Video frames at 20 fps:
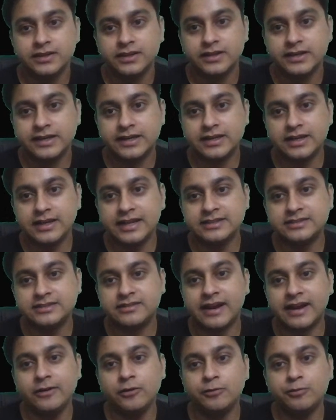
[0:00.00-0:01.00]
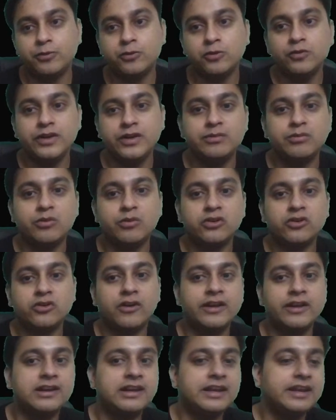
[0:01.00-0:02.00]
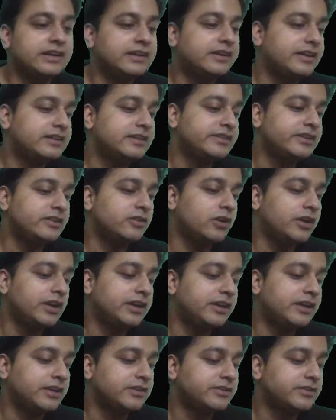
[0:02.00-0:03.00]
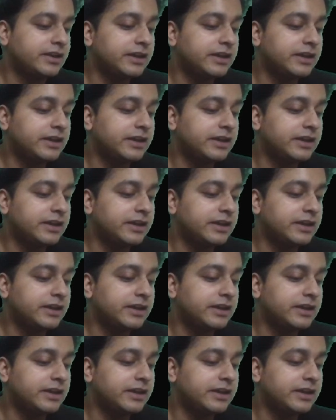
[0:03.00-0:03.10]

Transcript: And now let's try to prove it monotonically increasing or decreasing.